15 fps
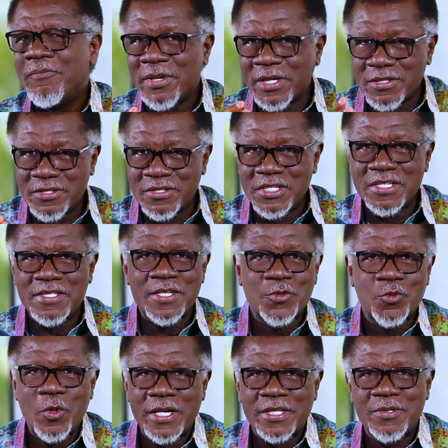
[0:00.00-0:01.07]
because
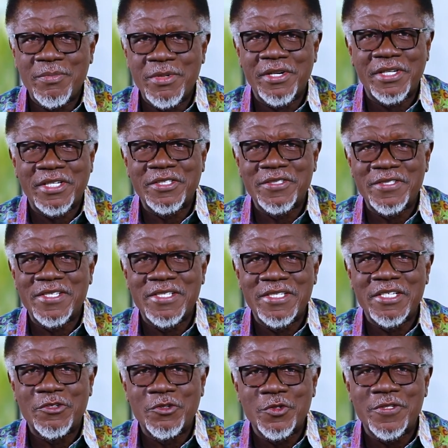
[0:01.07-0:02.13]
Jesus works miracles in
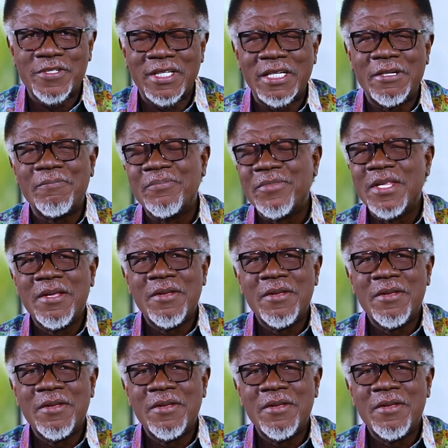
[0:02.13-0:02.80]
Jerusalem.